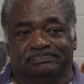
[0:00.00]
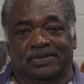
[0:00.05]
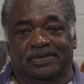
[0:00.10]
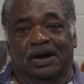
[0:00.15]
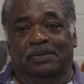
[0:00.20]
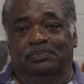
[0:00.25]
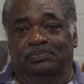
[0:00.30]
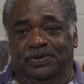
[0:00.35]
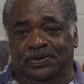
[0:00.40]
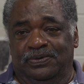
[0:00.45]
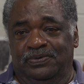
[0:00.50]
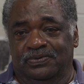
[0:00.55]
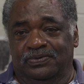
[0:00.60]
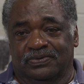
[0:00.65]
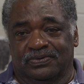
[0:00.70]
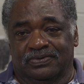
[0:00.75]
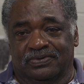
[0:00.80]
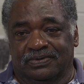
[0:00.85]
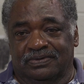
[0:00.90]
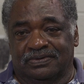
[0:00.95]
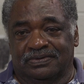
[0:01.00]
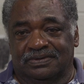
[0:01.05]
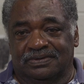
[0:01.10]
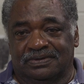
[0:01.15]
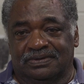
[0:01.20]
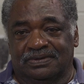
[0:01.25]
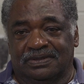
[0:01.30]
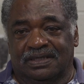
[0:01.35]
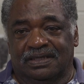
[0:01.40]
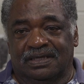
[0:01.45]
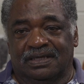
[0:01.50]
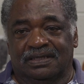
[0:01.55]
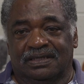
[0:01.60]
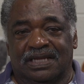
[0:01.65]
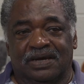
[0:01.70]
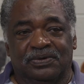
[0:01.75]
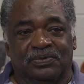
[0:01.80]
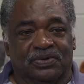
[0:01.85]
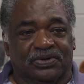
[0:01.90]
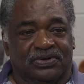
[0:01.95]
abused.
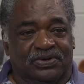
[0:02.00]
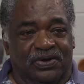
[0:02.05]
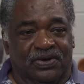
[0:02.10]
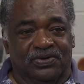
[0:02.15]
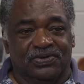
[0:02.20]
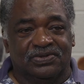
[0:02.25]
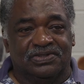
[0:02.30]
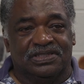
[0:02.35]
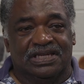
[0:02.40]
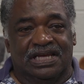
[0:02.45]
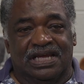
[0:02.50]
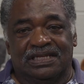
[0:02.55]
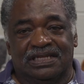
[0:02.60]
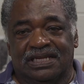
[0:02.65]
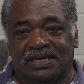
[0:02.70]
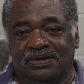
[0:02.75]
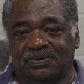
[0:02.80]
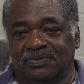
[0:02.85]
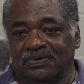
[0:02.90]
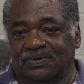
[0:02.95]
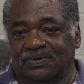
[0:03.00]
They were cursed at. They